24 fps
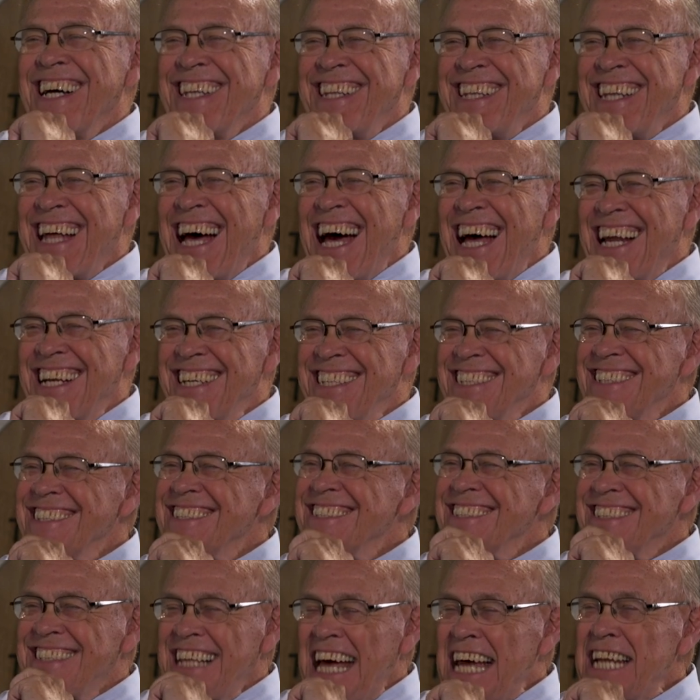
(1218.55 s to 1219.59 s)
That
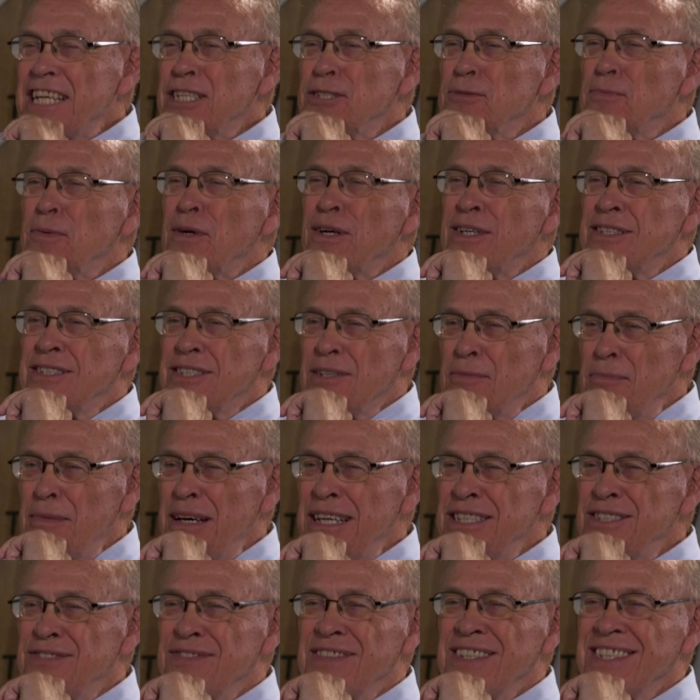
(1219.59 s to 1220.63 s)
that experience at
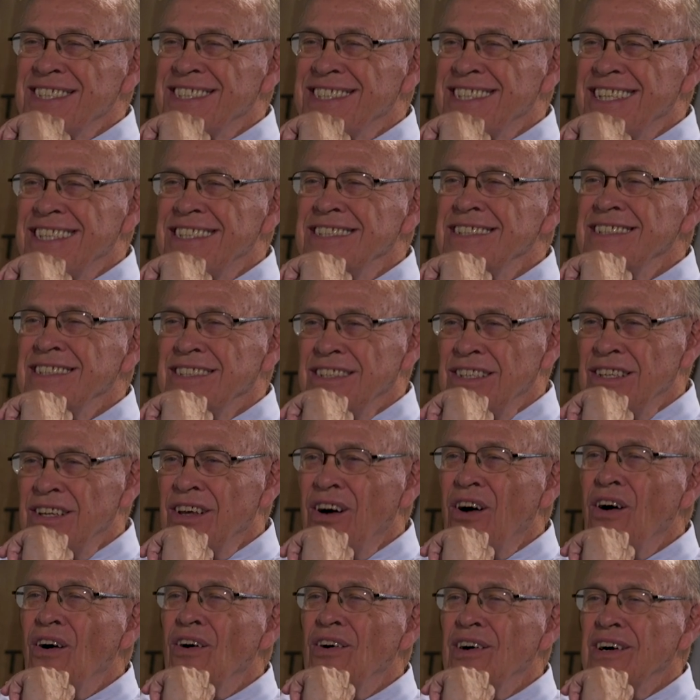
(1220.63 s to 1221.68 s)
Maysville said,
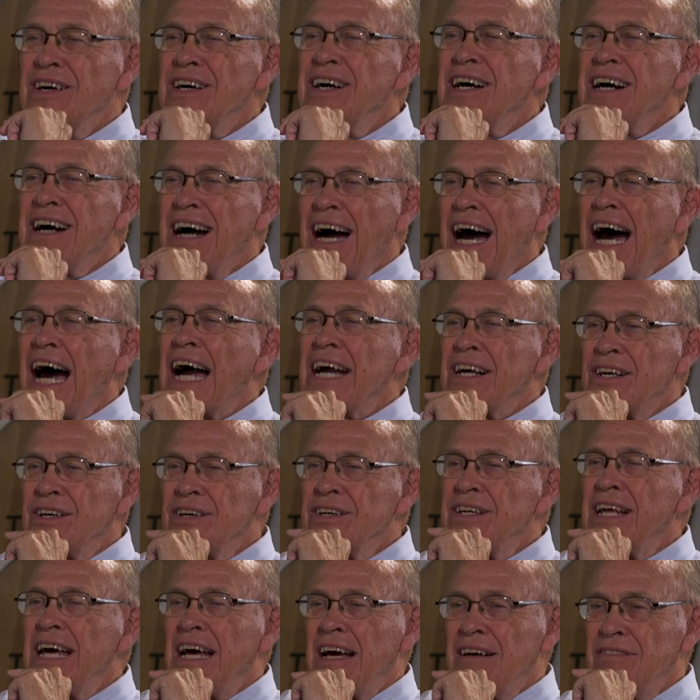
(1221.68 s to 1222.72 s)
"No, I
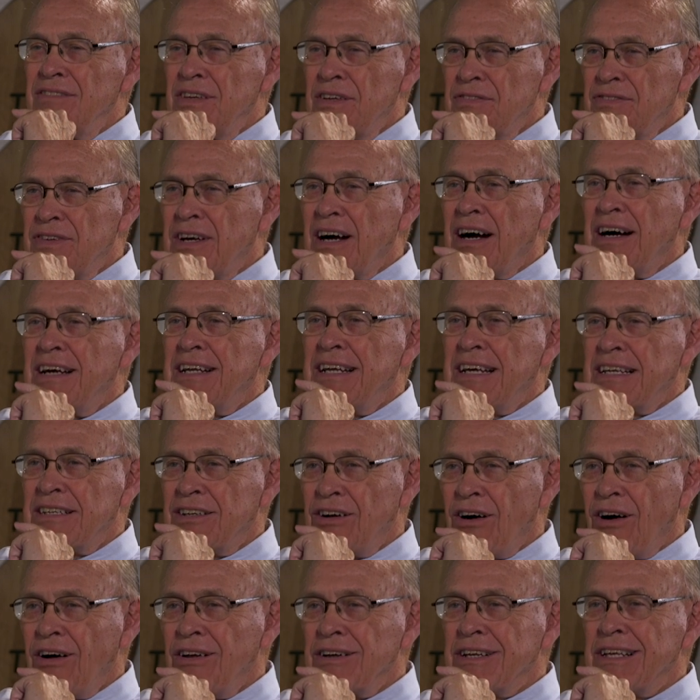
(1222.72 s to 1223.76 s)
could have if God had
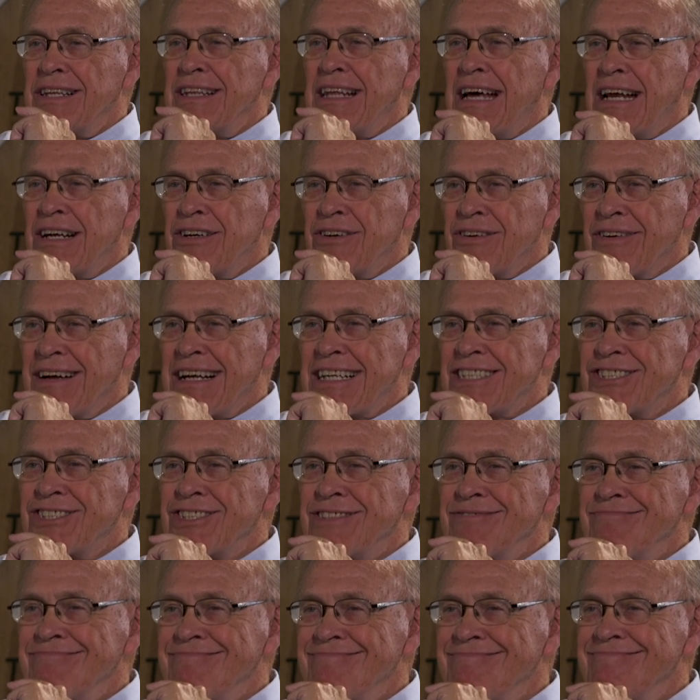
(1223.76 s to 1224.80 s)
called in that
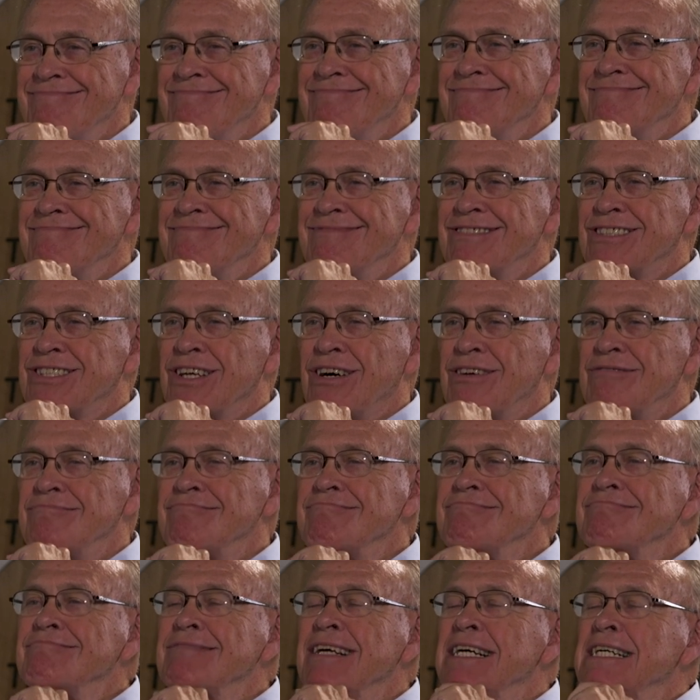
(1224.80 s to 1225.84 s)
direction." Yeah. So,
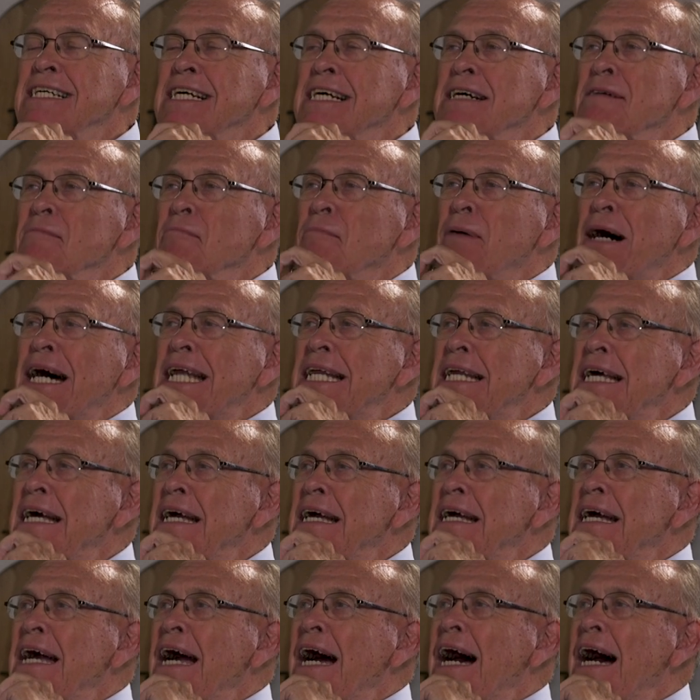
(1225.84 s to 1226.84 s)
but